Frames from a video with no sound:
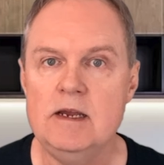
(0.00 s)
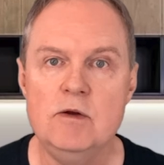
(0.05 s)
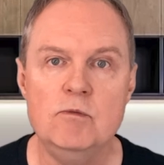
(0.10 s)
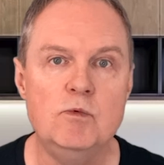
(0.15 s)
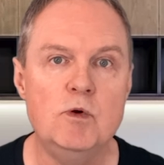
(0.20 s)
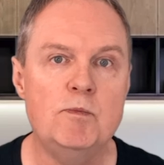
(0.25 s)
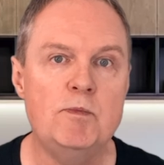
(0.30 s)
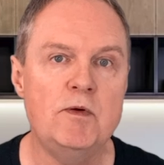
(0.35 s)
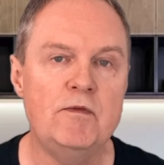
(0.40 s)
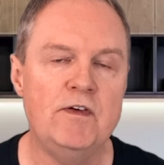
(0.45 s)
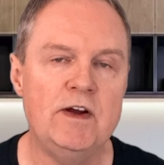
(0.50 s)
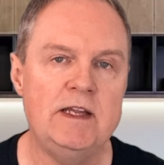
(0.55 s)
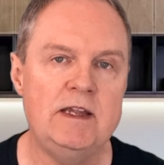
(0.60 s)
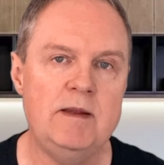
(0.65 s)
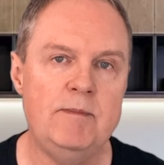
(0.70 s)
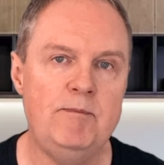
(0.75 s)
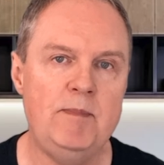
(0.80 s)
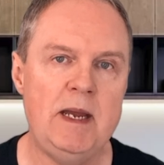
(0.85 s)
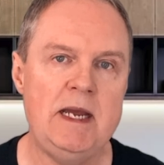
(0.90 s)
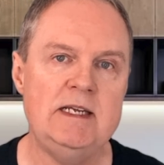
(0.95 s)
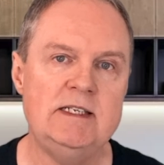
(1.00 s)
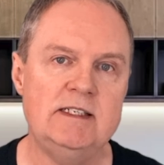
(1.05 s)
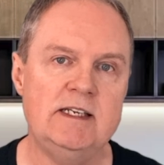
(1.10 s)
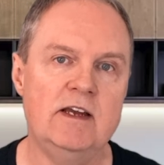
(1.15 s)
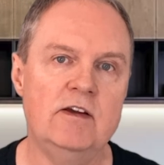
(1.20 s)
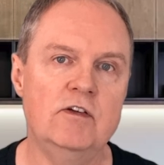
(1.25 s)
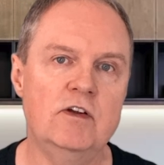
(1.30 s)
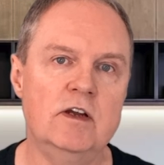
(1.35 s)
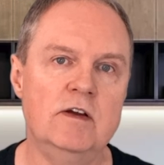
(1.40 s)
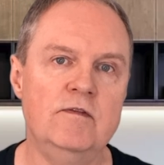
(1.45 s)
will provide the best
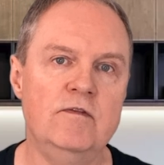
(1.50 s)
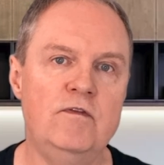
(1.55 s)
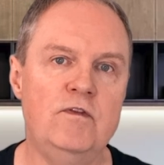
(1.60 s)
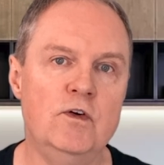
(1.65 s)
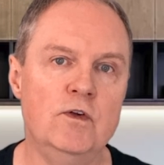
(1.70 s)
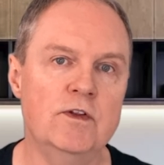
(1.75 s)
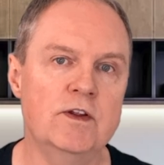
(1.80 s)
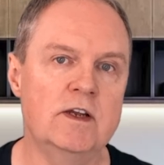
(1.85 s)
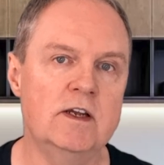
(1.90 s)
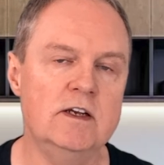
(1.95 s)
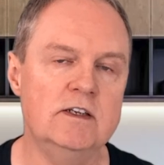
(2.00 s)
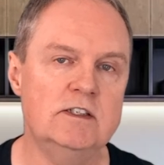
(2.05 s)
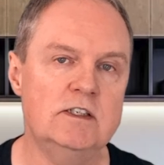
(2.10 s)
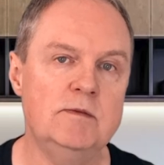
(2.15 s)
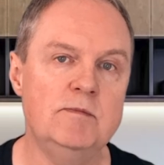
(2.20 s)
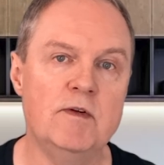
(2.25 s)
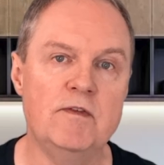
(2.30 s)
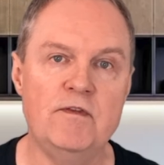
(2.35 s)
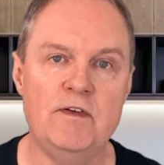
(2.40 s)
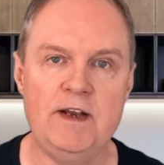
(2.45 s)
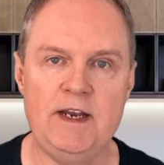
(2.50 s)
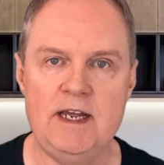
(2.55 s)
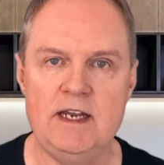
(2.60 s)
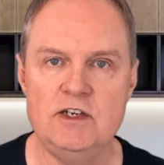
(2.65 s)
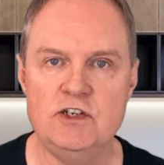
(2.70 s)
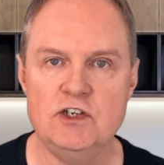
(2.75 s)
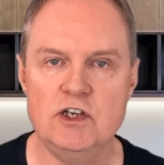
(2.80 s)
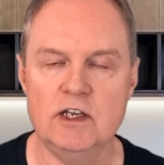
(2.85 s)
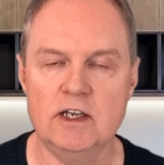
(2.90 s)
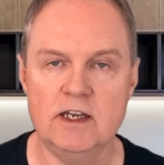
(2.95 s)
outcome for the customer
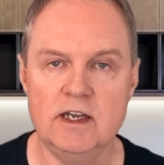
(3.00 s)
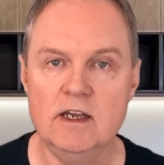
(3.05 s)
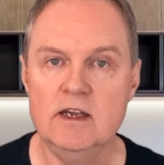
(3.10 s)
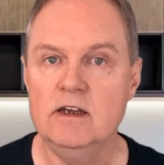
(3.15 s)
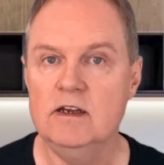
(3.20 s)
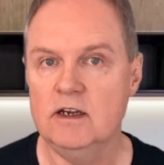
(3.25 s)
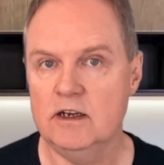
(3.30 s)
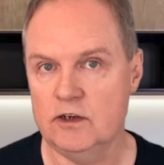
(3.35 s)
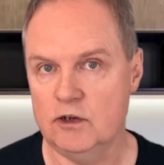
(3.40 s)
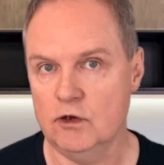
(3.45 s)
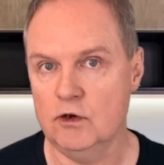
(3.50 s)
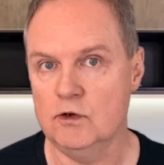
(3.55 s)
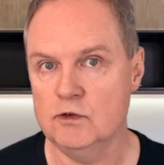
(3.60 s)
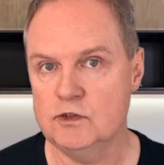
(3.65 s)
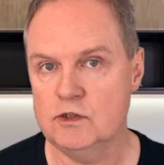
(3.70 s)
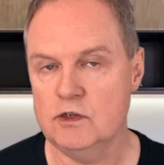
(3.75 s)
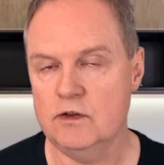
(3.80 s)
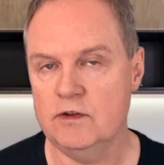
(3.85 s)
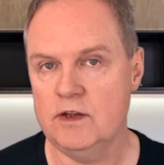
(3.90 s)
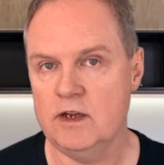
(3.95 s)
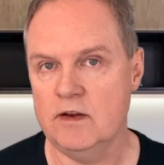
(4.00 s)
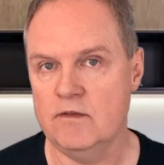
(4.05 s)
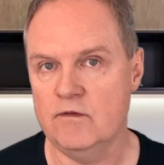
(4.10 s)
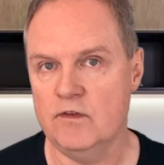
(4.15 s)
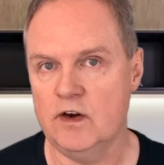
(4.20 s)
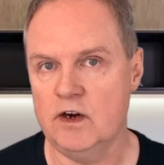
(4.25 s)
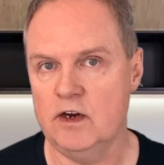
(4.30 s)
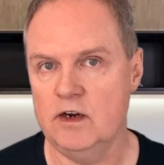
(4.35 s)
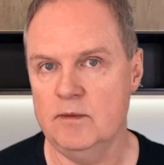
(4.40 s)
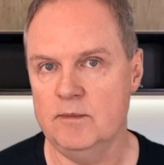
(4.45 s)
financially and also the
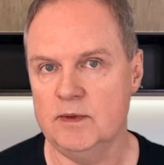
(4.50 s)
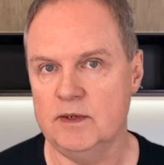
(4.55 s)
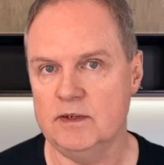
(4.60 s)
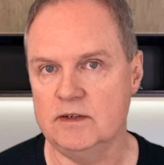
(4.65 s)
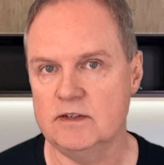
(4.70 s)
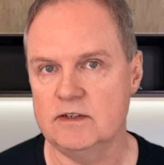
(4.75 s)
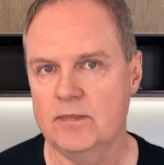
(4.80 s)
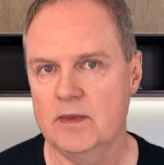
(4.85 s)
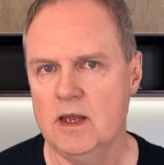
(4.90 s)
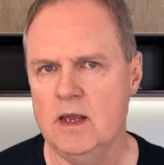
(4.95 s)
environment.